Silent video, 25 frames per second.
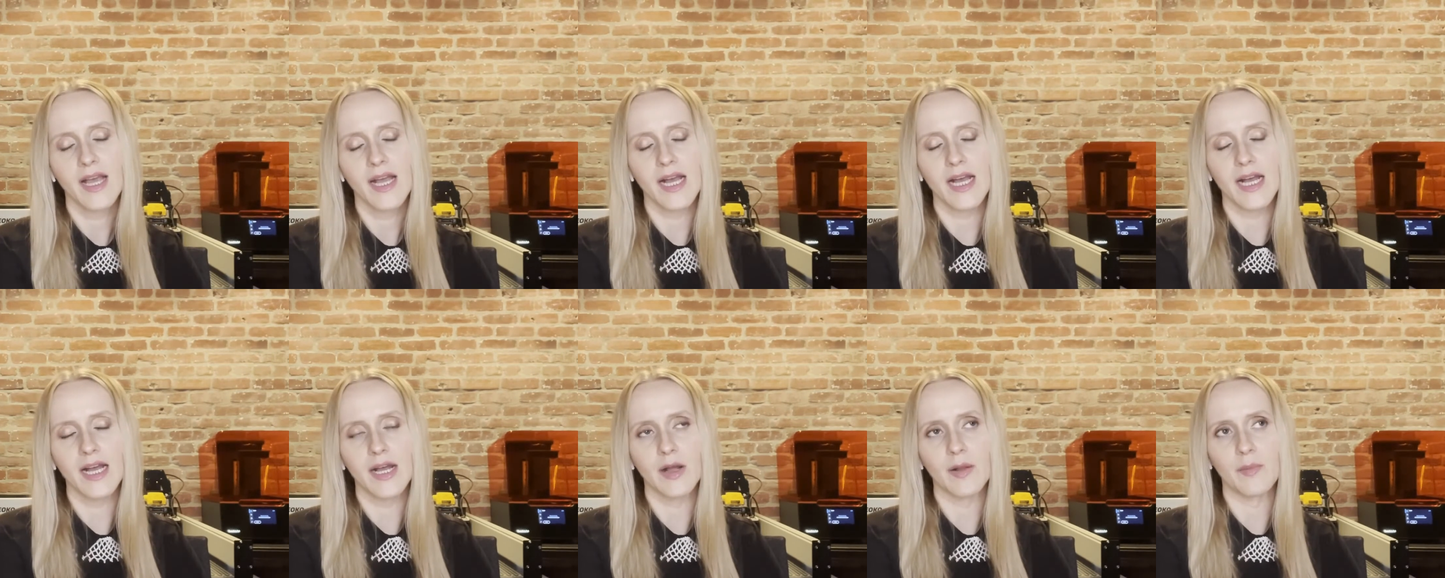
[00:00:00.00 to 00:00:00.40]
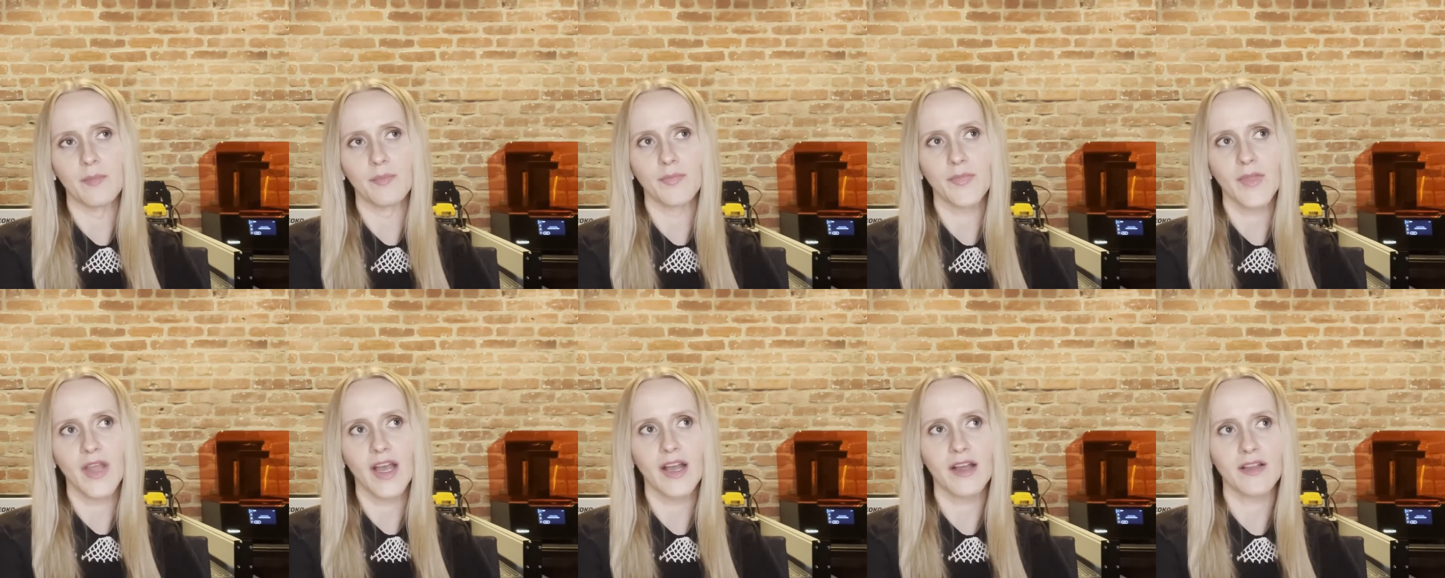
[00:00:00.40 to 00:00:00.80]

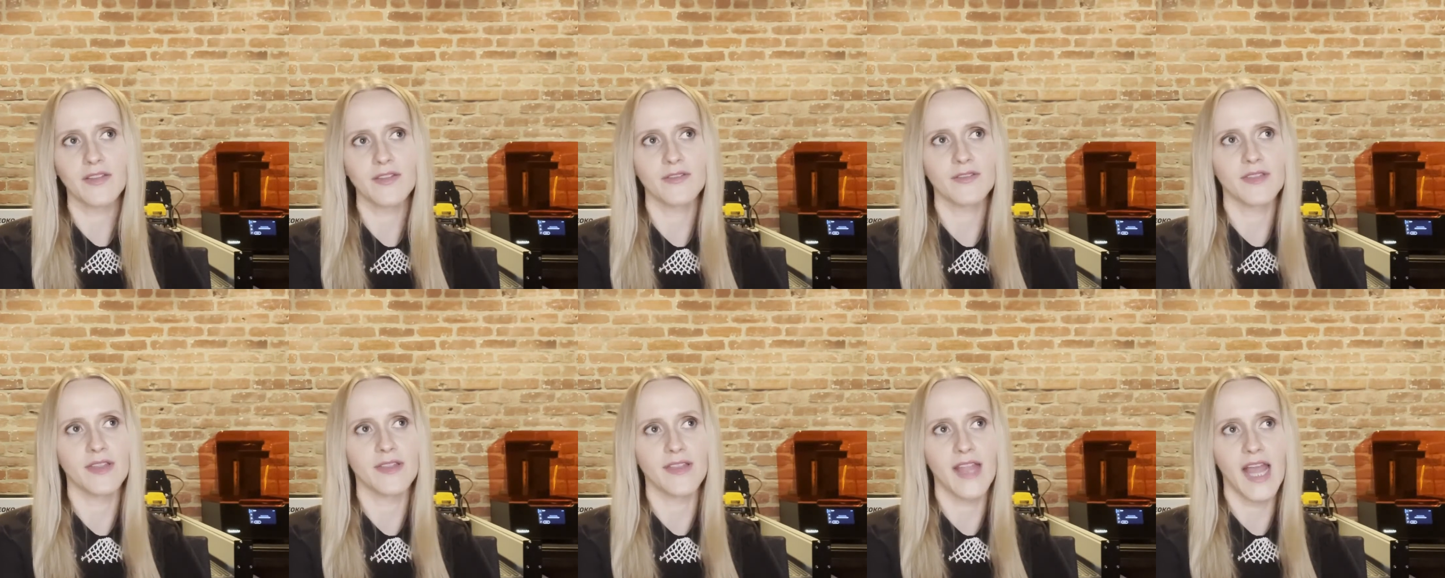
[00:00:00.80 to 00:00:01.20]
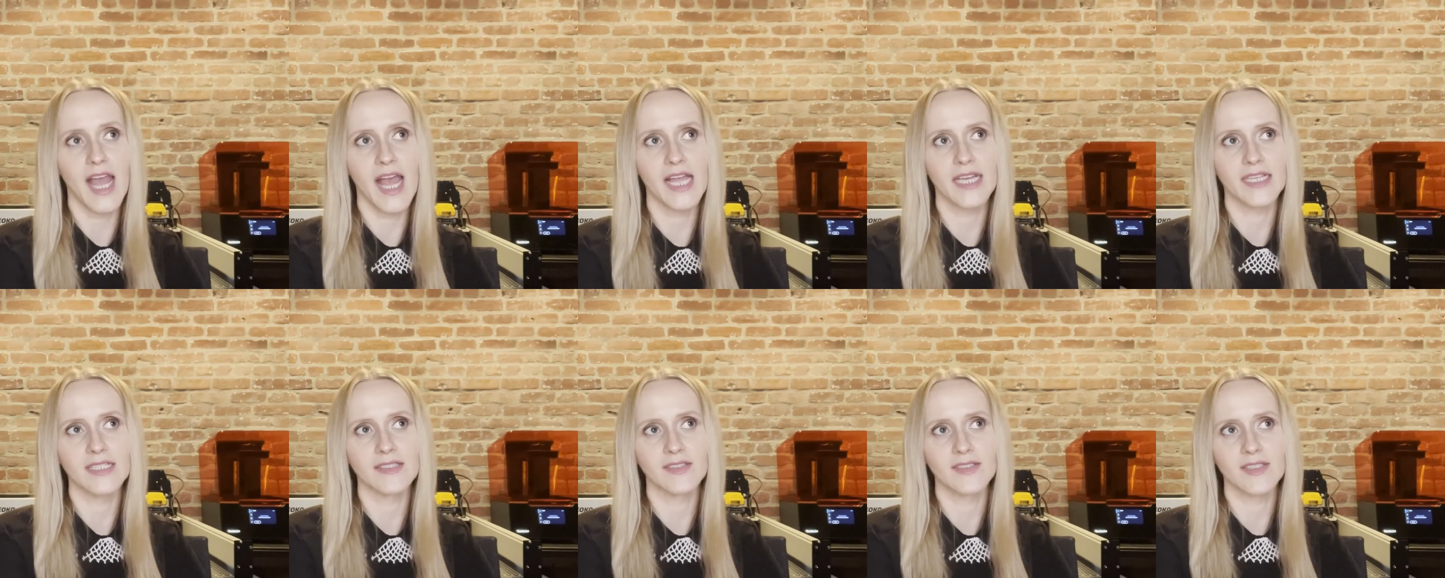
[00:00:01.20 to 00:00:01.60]
Other than
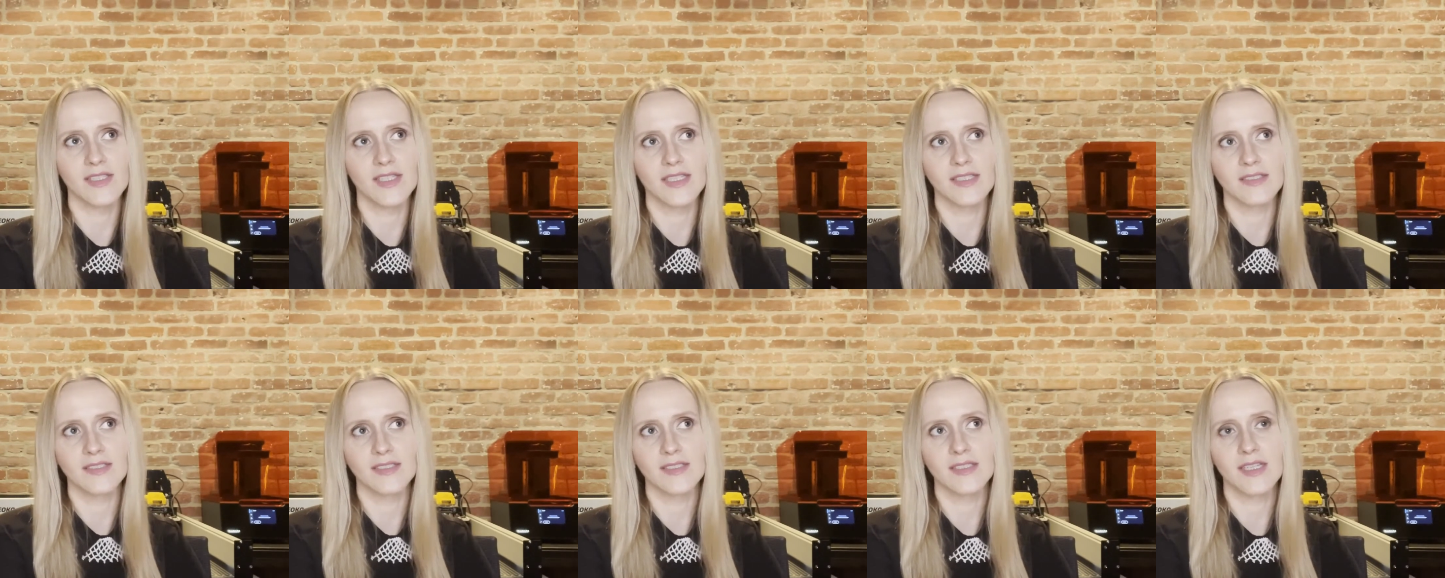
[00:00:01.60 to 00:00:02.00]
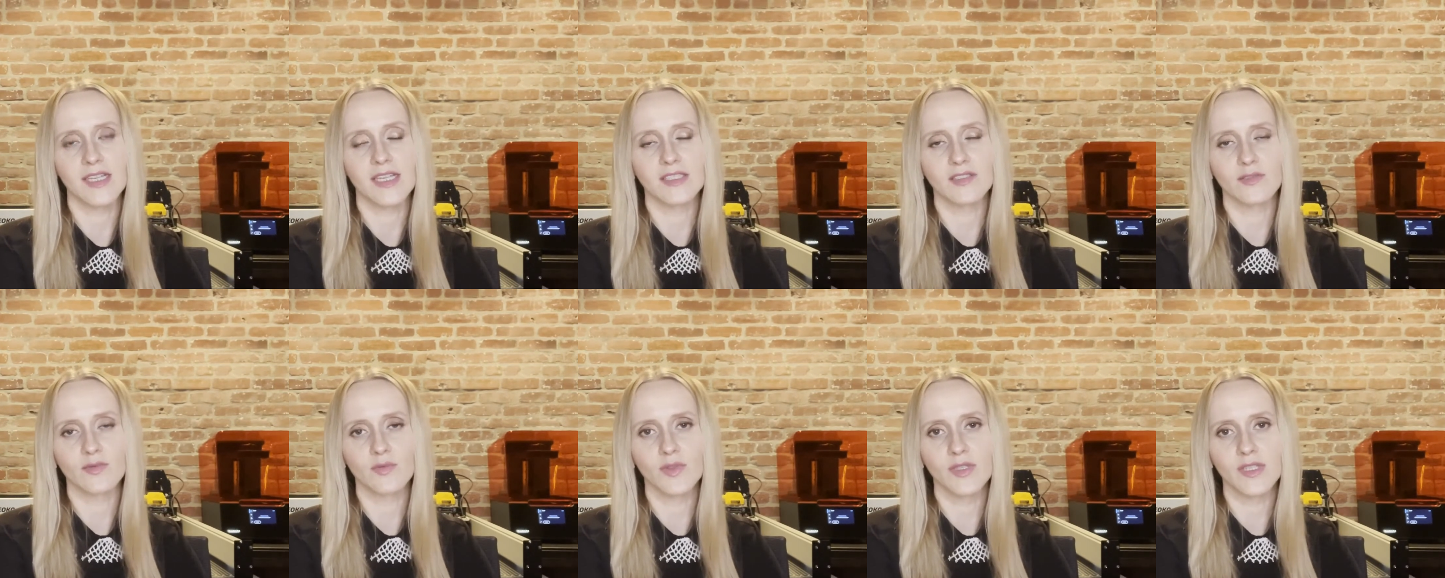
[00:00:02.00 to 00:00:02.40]
that,
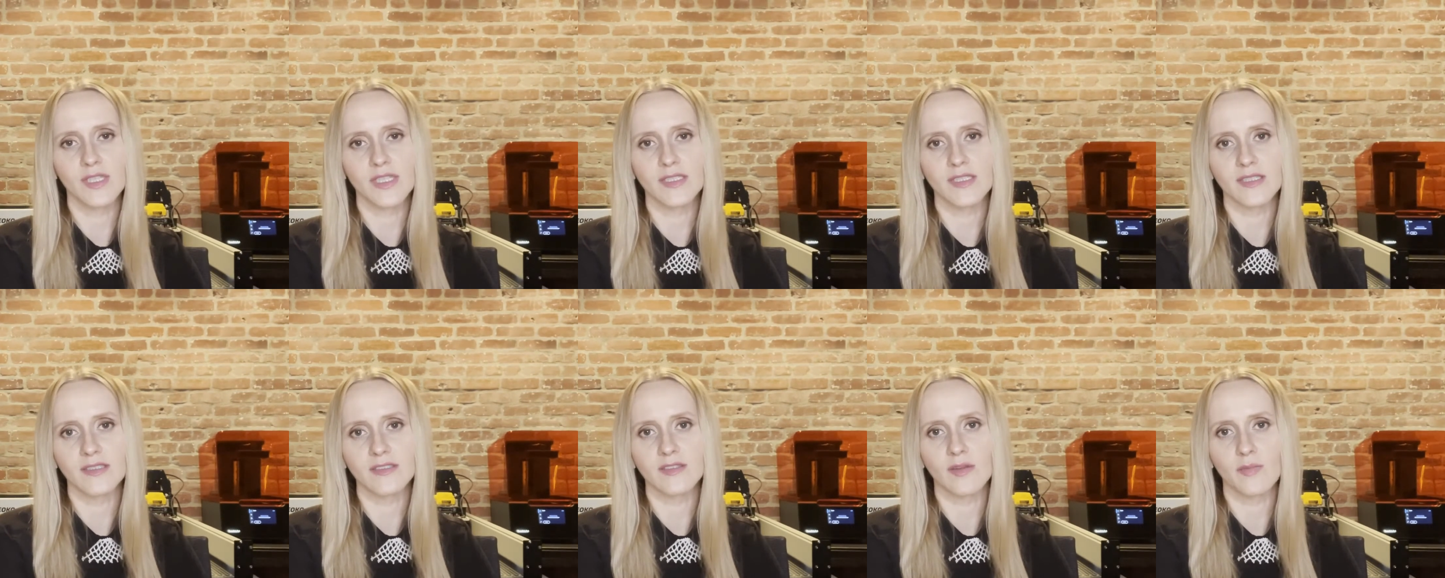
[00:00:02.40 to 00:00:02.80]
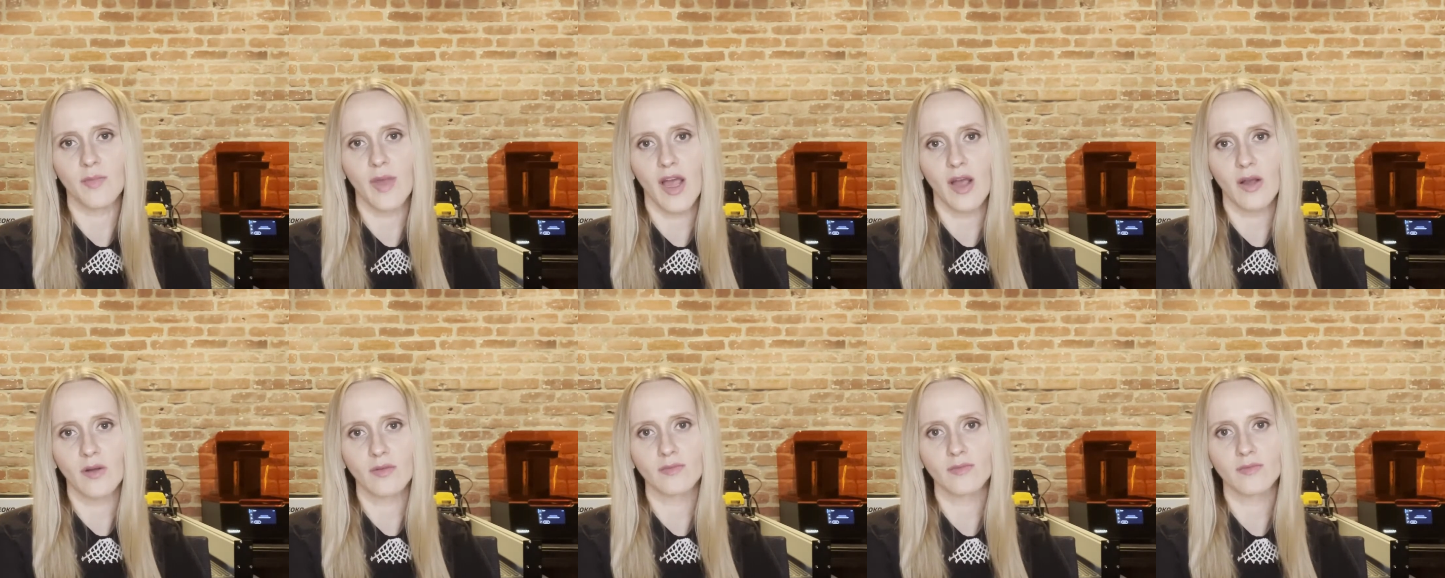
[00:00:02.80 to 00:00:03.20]
it's really just
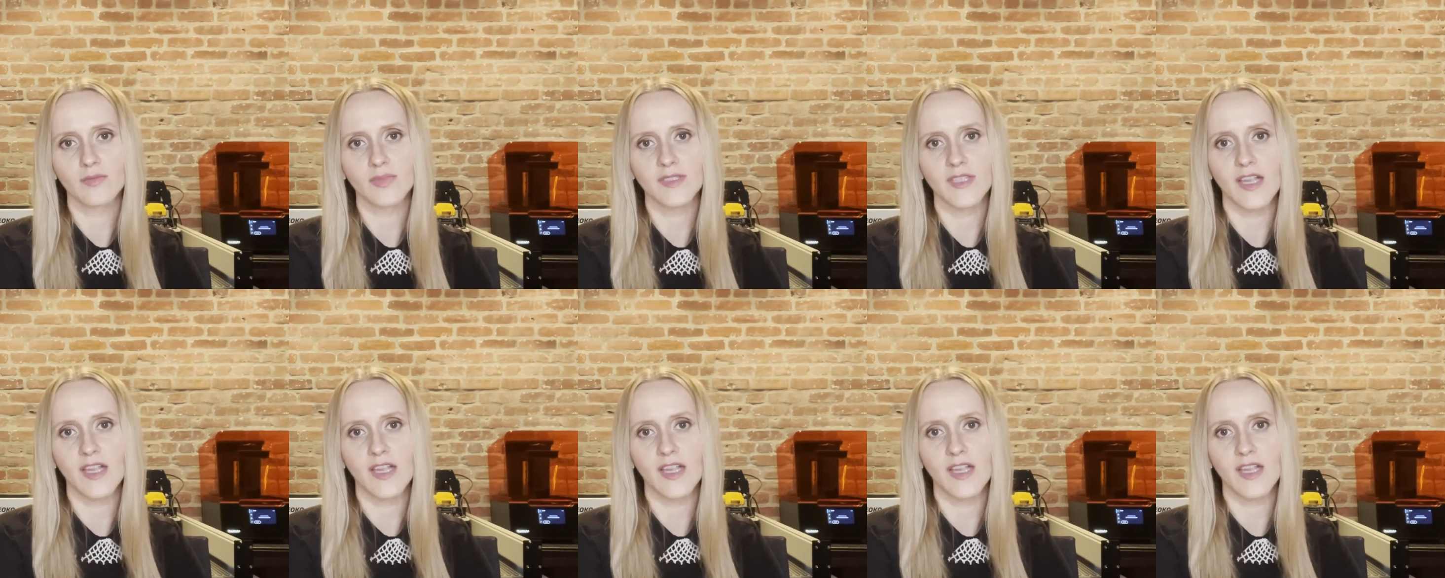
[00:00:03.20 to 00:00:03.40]
about